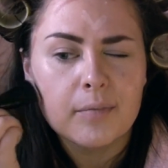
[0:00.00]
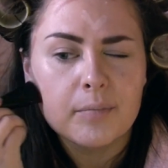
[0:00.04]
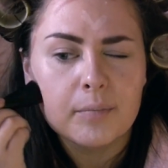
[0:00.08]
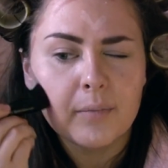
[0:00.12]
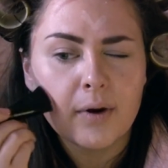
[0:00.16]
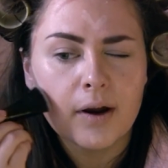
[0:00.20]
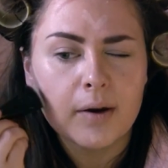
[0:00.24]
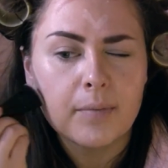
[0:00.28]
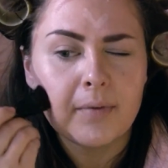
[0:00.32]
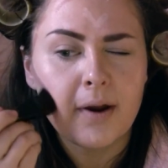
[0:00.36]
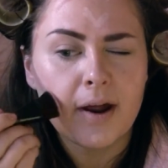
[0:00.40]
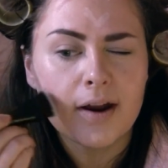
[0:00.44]

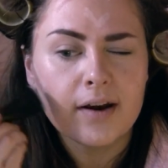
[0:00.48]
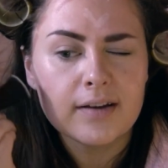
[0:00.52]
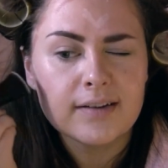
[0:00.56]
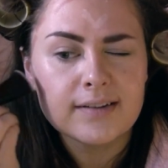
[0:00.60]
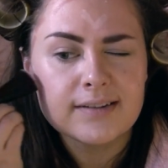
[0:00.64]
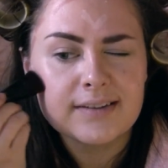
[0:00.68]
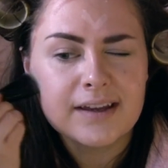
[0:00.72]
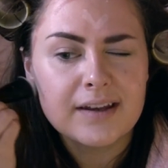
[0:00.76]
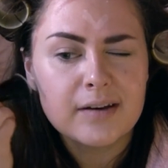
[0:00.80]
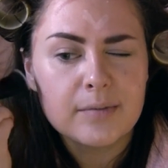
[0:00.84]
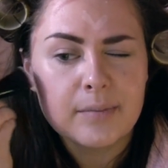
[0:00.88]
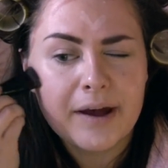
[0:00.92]
What I'm not
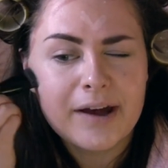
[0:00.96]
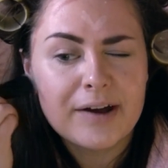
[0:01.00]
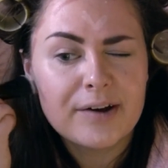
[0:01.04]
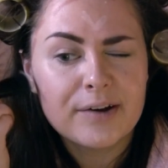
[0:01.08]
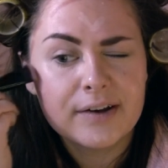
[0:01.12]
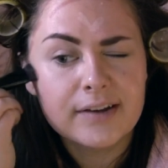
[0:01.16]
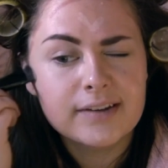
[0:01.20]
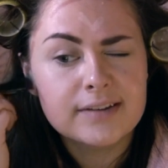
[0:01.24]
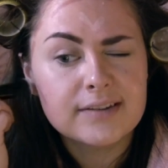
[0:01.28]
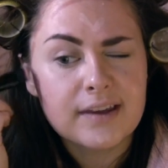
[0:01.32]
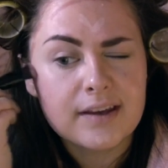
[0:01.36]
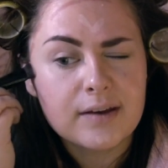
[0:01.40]
excited
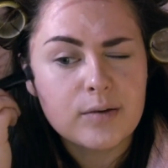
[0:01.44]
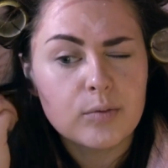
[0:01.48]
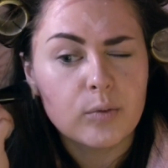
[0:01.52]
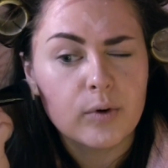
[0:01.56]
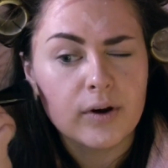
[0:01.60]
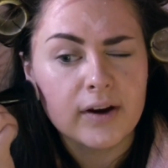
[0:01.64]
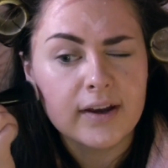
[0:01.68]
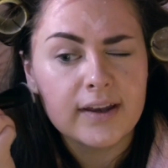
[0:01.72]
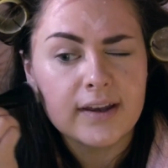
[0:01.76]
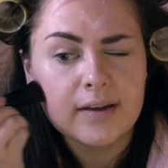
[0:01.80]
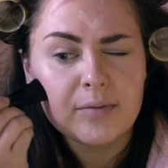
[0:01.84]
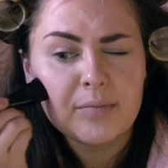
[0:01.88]
about is like
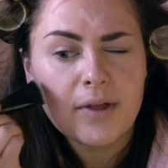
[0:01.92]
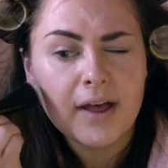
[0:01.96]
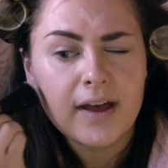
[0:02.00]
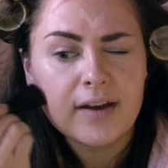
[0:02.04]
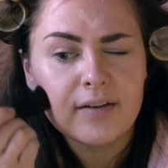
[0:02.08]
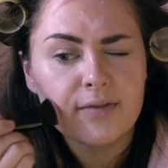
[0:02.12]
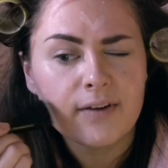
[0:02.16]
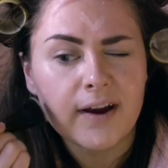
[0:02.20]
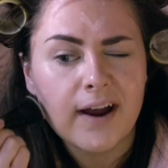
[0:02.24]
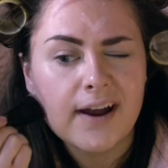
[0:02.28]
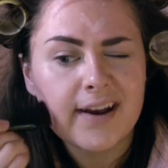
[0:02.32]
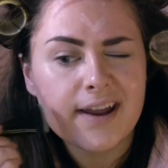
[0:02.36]
working
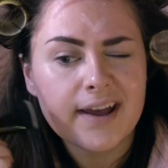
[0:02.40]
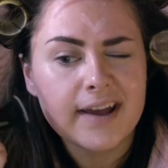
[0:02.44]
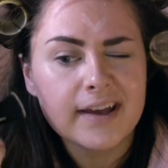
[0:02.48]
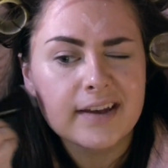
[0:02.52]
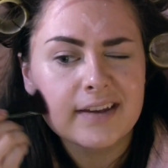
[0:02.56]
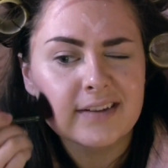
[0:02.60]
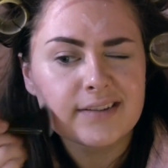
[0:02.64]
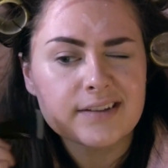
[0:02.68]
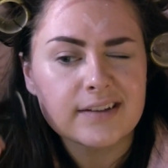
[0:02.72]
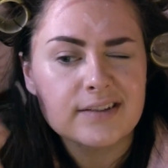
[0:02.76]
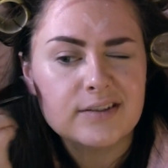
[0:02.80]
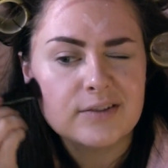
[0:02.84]
Black Friday,
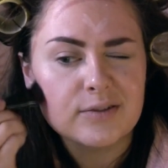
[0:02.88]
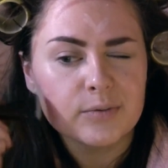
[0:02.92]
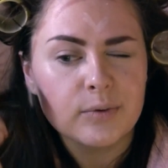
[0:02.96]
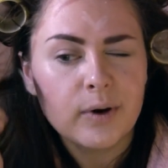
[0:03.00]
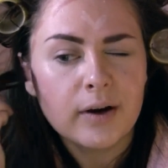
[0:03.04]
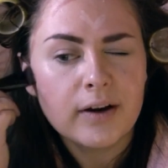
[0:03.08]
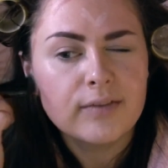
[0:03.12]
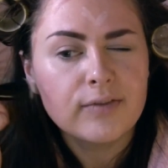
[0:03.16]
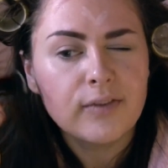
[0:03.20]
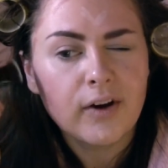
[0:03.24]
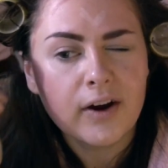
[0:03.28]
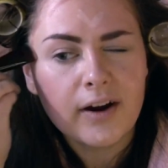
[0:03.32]
because I do
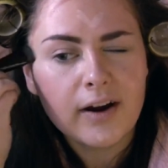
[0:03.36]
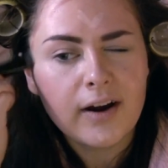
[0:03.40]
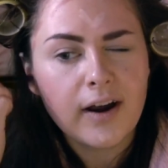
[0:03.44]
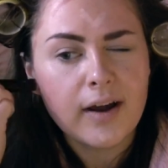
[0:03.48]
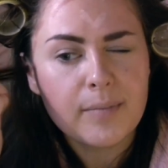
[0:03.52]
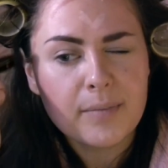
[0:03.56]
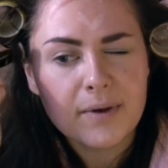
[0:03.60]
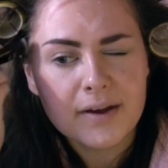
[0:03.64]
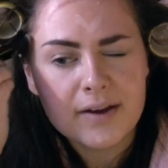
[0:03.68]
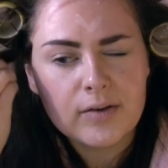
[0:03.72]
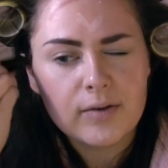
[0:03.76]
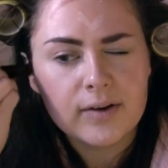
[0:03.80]
work for
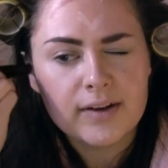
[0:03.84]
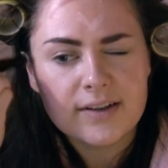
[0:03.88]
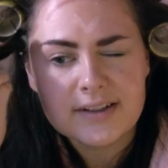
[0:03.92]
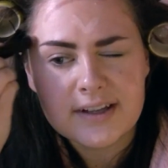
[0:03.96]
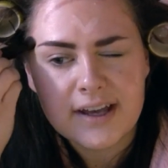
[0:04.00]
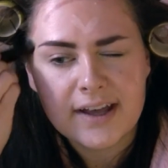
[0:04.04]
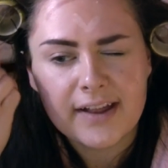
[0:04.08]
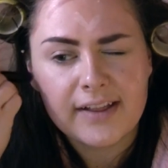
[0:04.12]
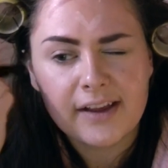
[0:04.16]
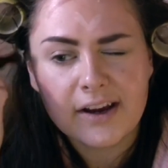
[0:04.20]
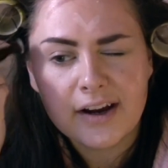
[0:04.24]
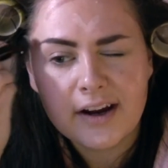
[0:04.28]
a big
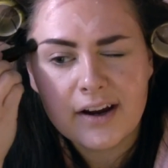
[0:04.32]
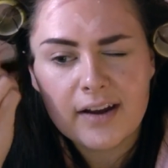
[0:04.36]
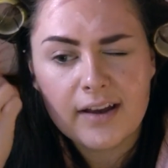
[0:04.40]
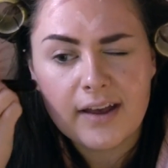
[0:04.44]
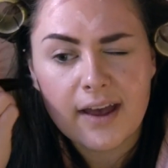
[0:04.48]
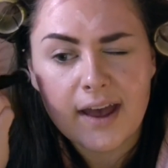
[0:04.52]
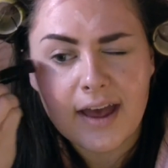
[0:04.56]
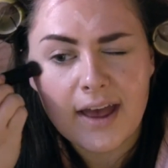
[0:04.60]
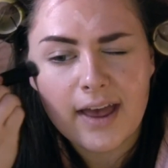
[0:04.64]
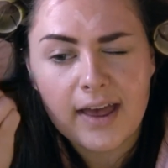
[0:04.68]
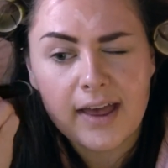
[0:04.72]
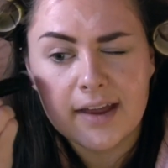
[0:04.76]
retailer,
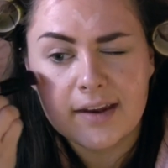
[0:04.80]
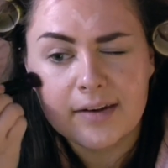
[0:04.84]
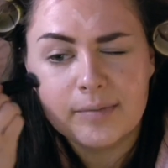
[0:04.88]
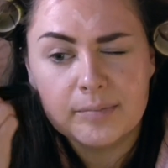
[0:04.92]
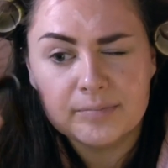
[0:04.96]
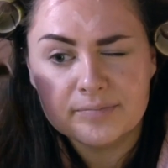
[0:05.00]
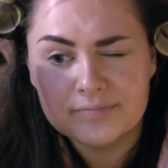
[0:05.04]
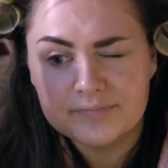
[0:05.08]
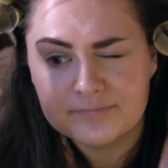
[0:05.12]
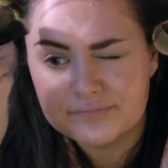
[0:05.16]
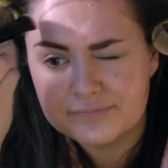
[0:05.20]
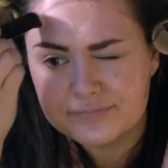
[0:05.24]

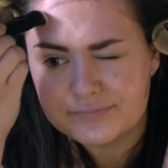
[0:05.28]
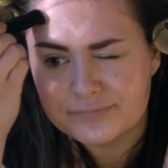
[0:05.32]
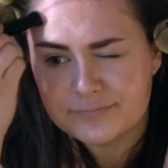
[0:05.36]
and